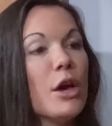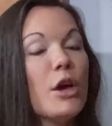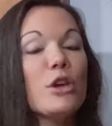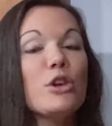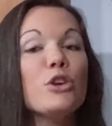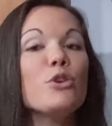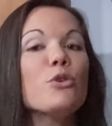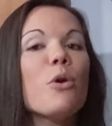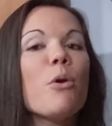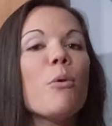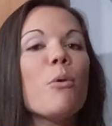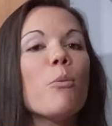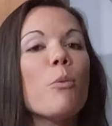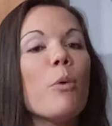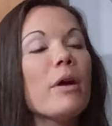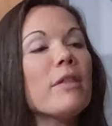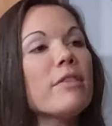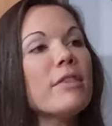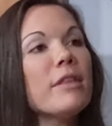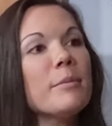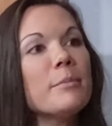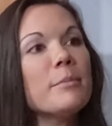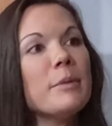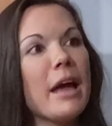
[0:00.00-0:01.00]
You don't
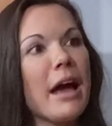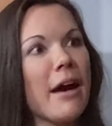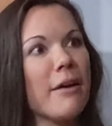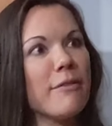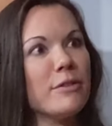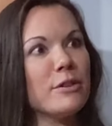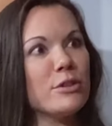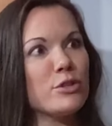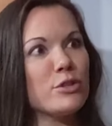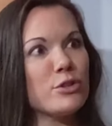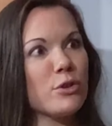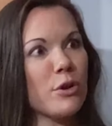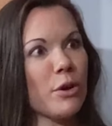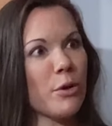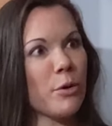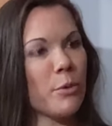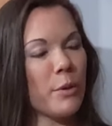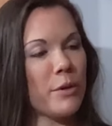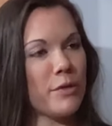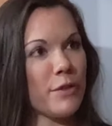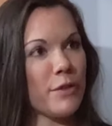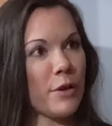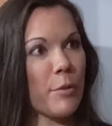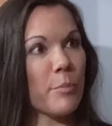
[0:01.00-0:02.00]
want them to have to struggle
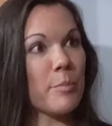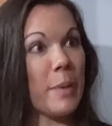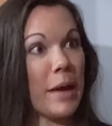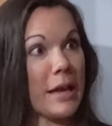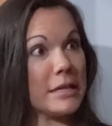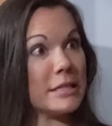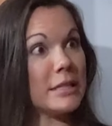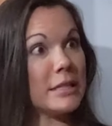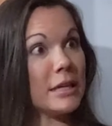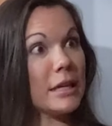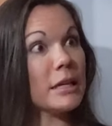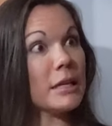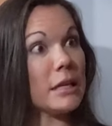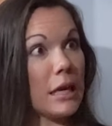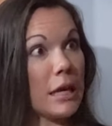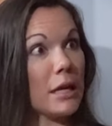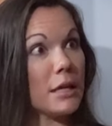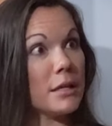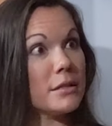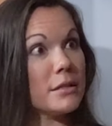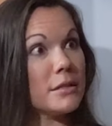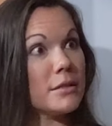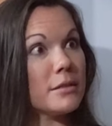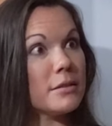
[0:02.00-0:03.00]
with their basic
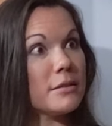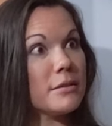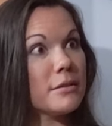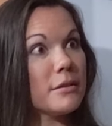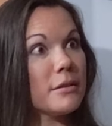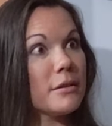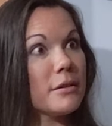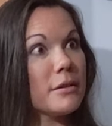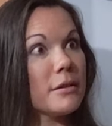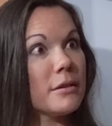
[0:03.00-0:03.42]
needs